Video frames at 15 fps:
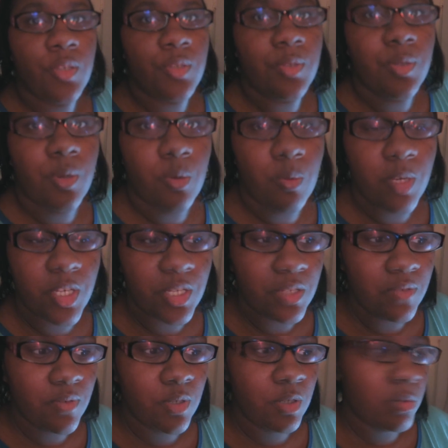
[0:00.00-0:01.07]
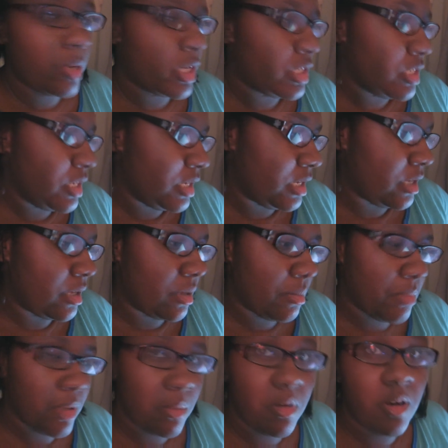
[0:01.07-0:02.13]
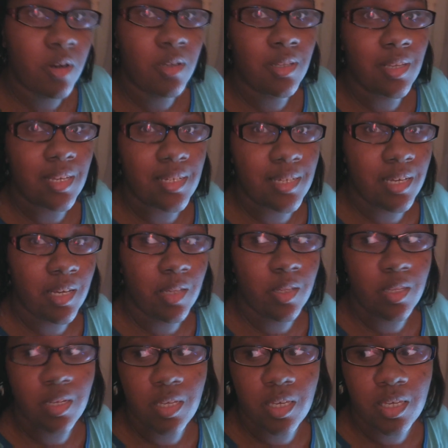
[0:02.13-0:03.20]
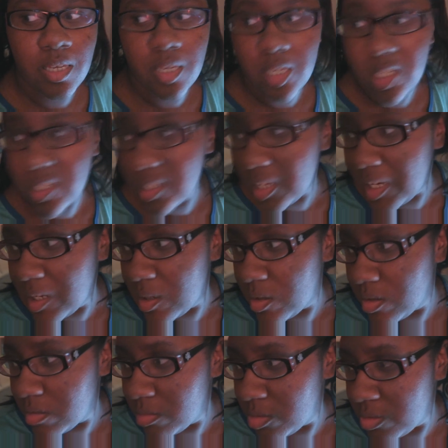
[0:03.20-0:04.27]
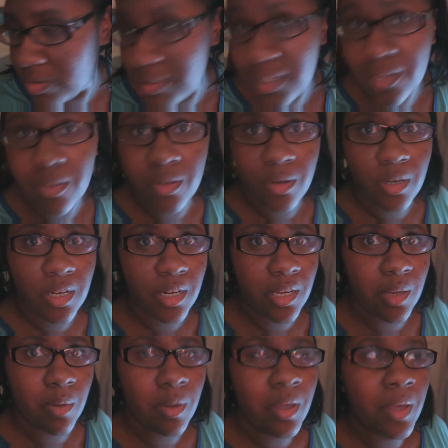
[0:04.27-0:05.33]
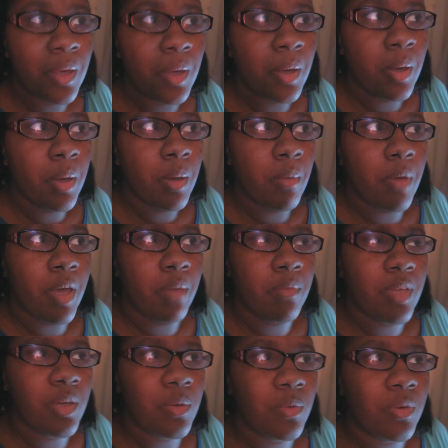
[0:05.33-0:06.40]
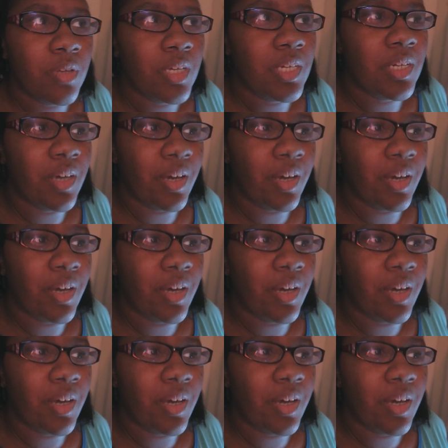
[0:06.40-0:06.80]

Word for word: So we just finished watching um, America's Got Talent. It is like almost 10.30 now. But I'm like really